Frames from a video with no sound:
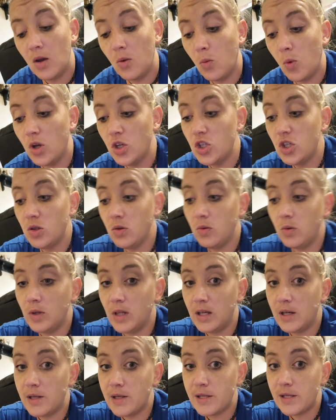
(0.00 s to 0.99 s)
Once you
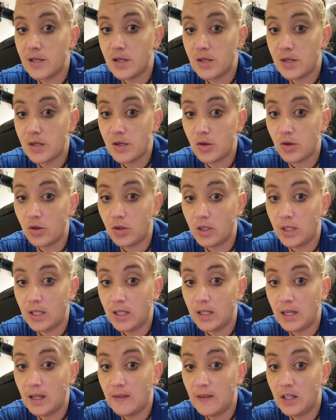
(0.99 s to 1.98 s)
insert
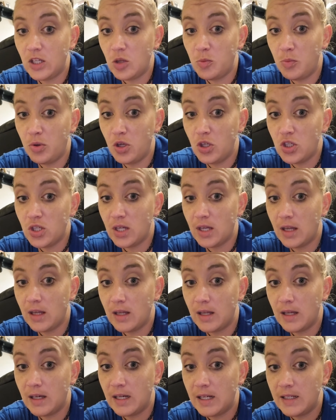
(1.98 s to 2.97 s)
it and then you push it
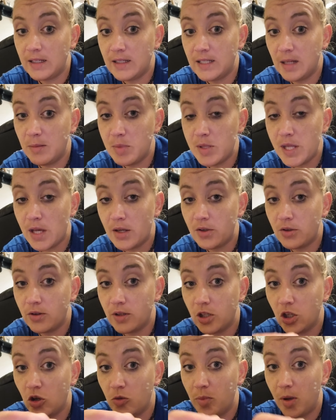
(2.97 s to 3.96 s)
and it dips under
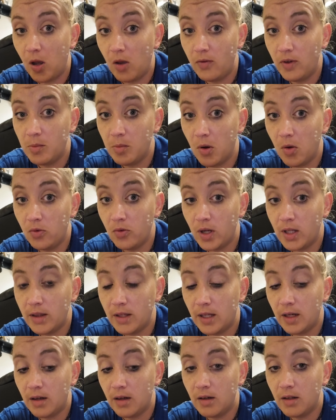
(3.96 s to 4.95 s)
your pelvic bone right
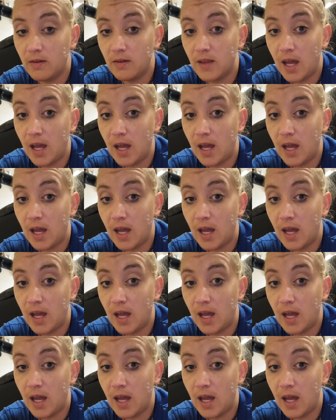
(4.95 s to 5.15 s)
there,